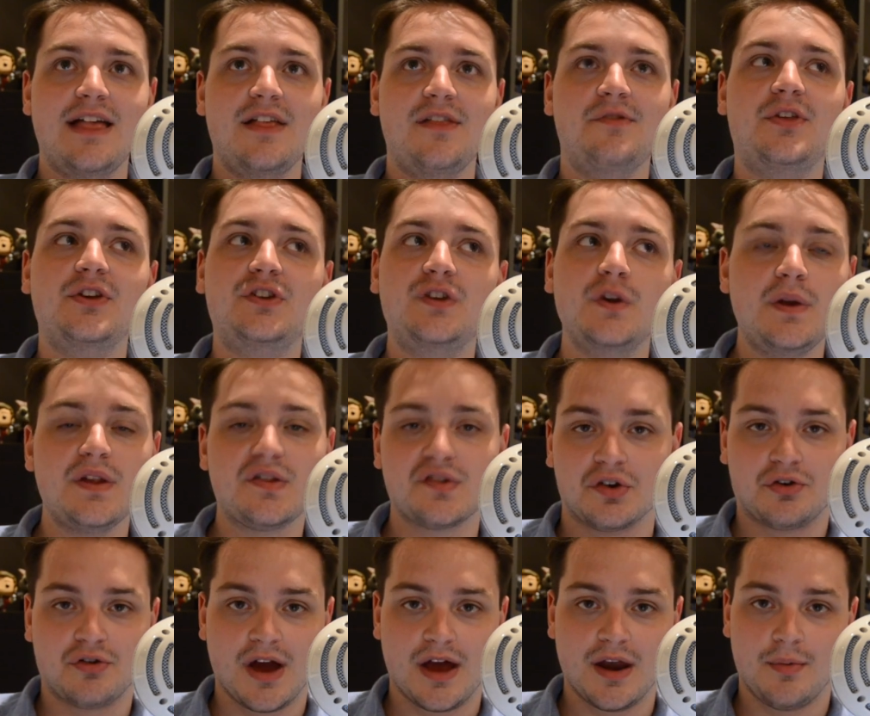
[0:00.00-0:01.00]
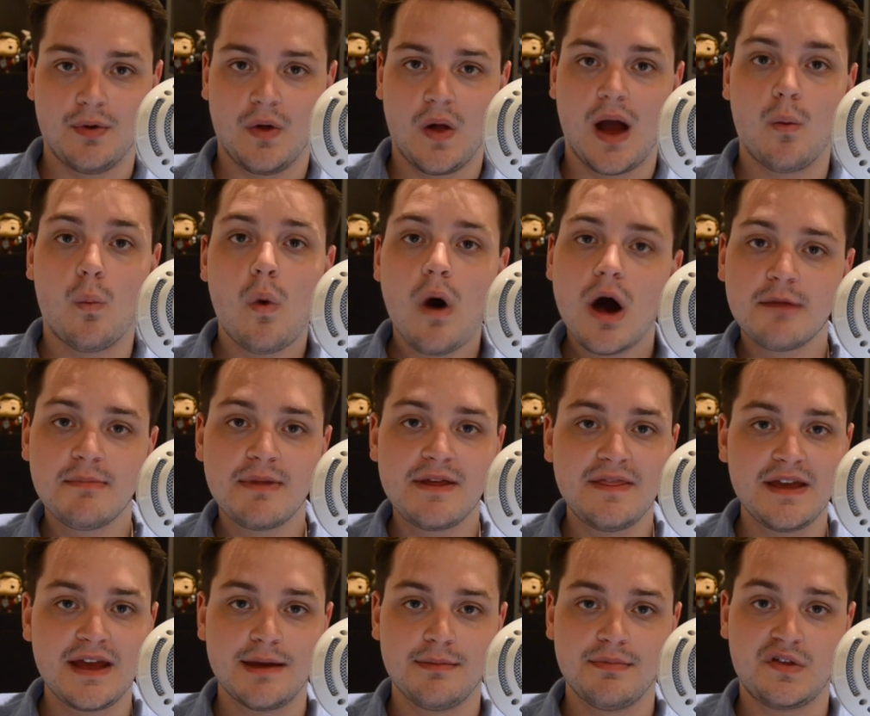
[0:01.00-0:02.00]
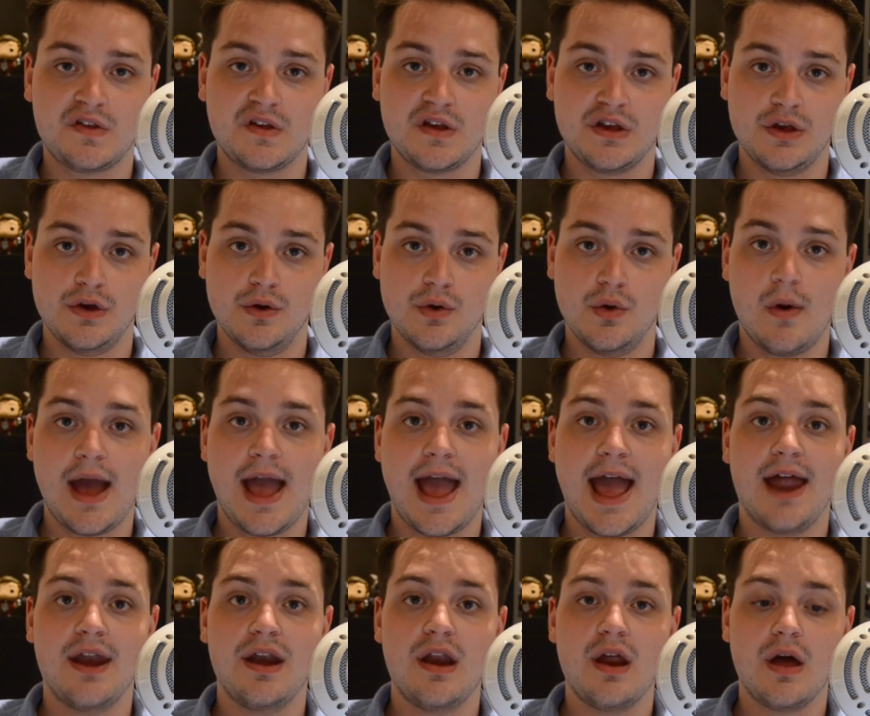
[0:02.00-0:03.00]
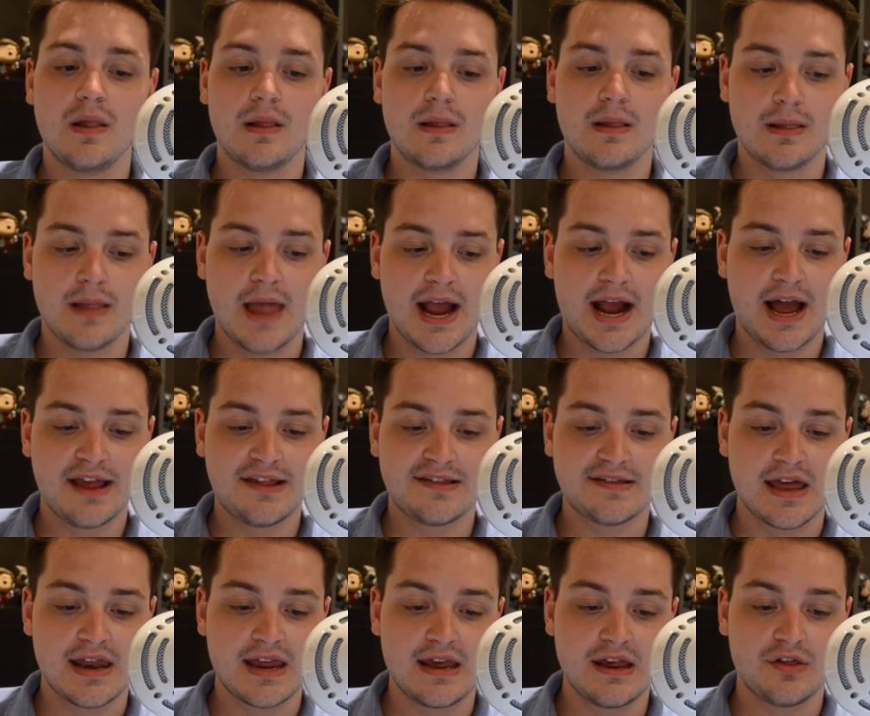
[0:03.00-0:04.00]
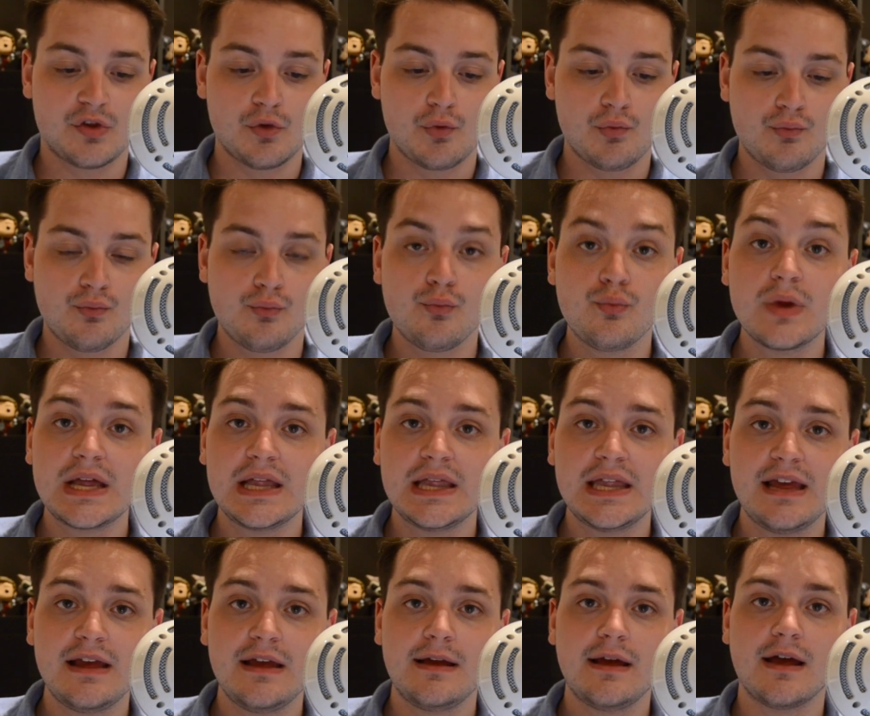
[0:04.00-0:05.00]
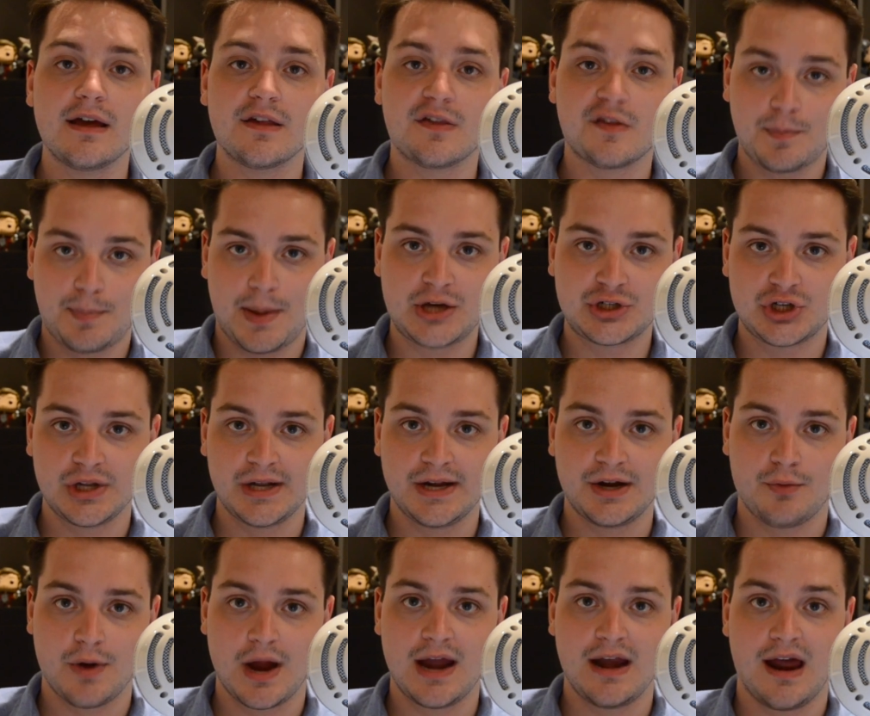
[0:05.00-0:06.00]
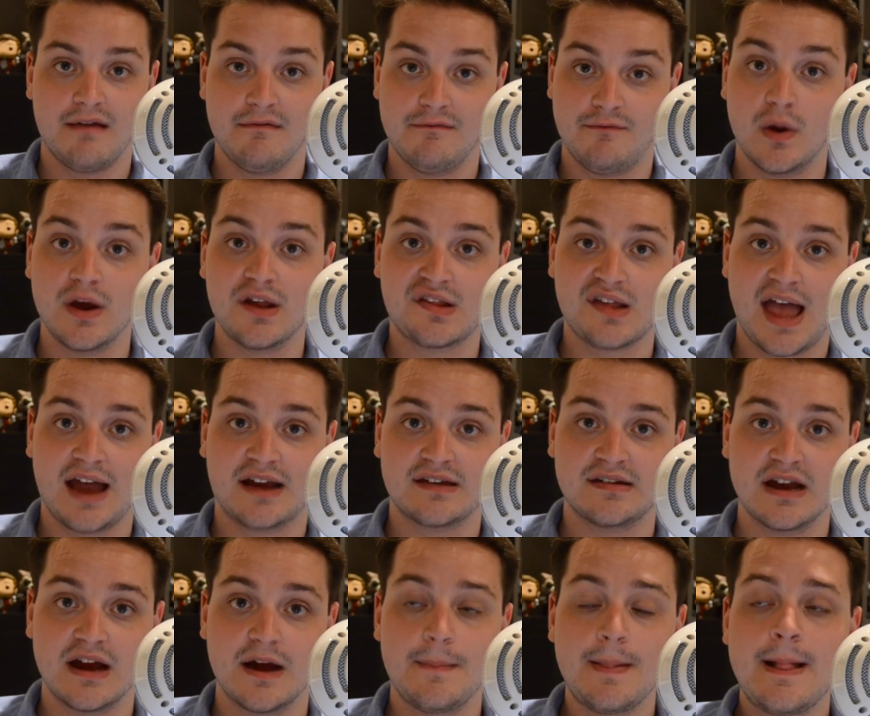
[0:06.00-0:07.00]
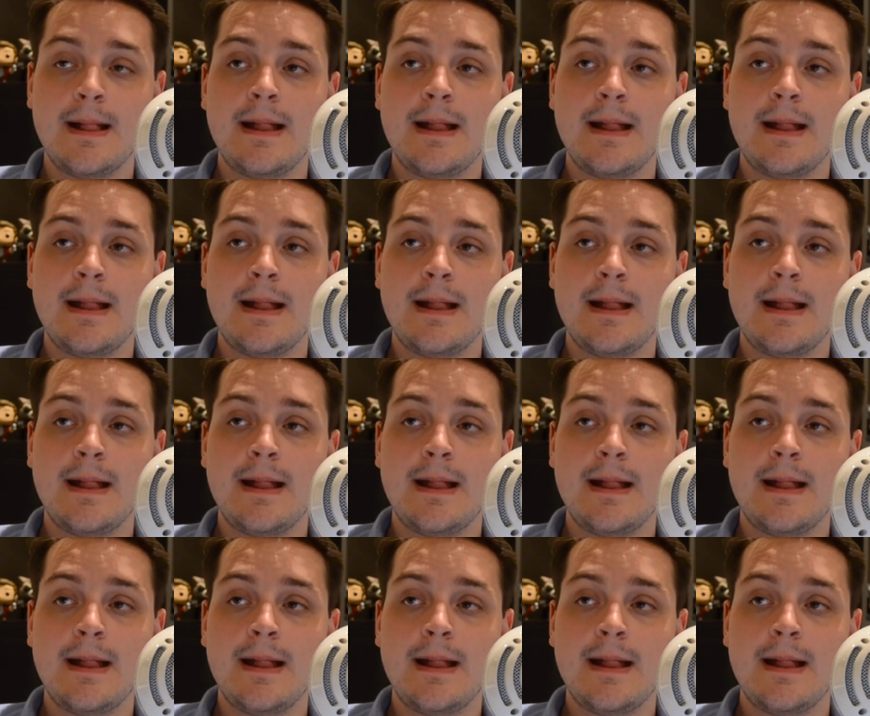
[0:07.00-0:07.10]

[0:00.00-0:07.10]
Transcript: the dude is incredible. I want him in the MCU, and like I said, he's really especially great at voice acting.